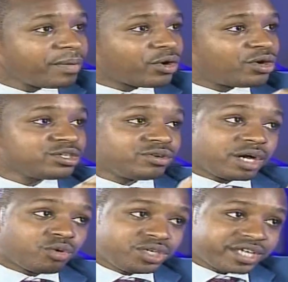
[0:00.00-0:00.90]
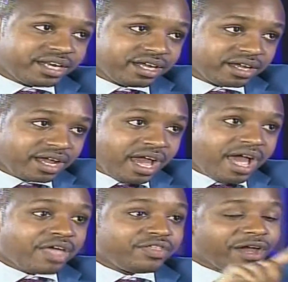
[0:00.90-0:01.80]
because he was acquitted,
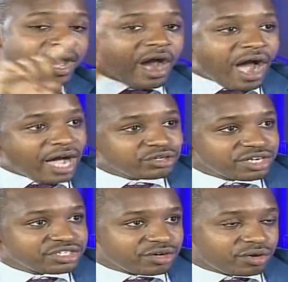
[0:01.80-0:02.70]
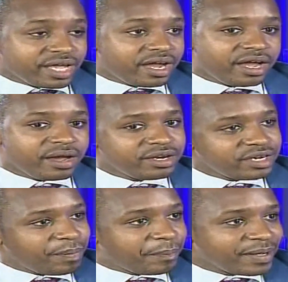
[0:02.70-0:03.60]
the Attorney General, the
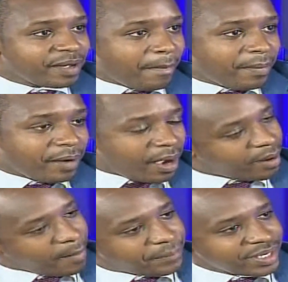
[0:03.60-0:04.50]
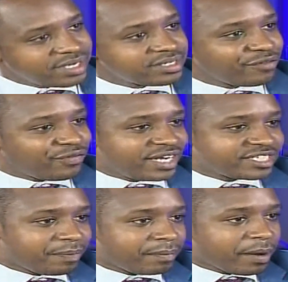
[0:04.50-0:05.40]
DPP appealed, the file
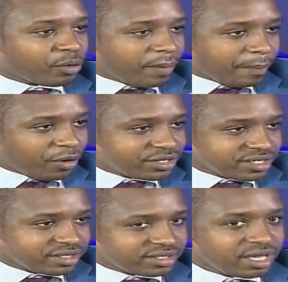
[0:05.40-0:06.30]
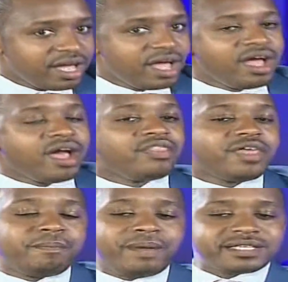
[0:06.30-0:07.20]
disappeared. My, my point is the
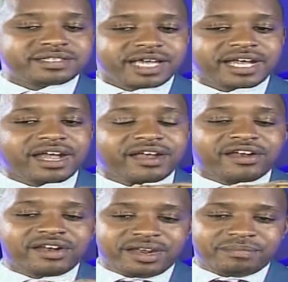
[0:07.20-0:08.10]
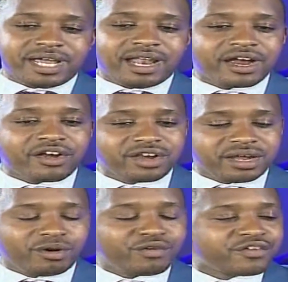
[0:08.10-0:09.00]
best, the cream de la
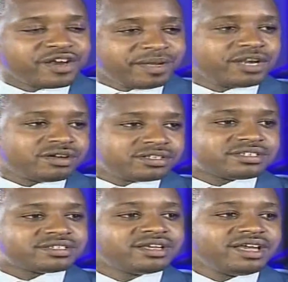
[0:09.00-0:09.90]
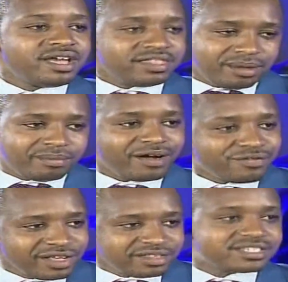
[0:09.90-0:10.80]
cream of criminals, the
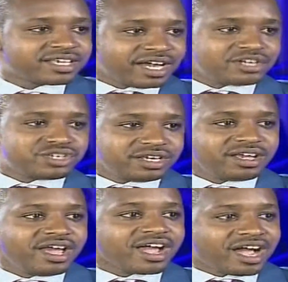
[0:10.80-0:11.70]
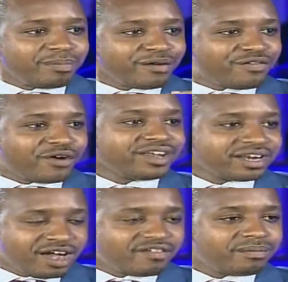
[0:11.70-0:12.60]
mafia in this country can be found in
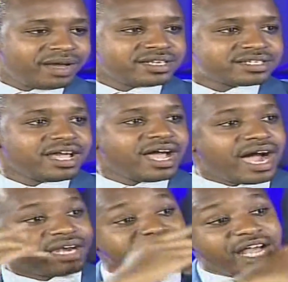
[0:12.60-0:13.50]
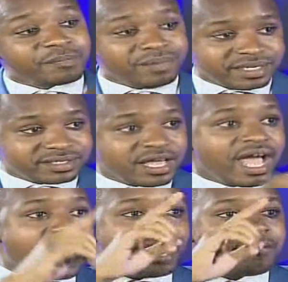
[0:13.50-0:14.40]
government and that place. Okay, so